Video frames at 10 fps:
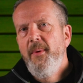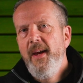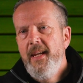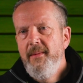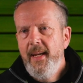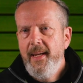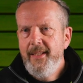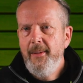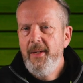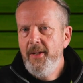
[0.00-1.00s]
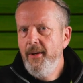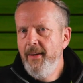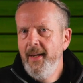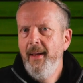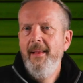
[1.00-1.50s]
where you need to be
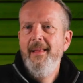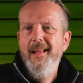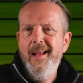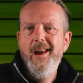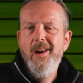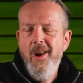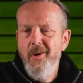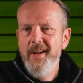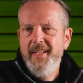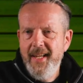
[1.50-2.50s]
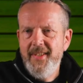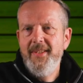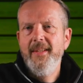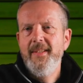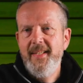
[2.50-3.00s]
doing a longer
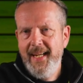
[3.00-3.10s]
distance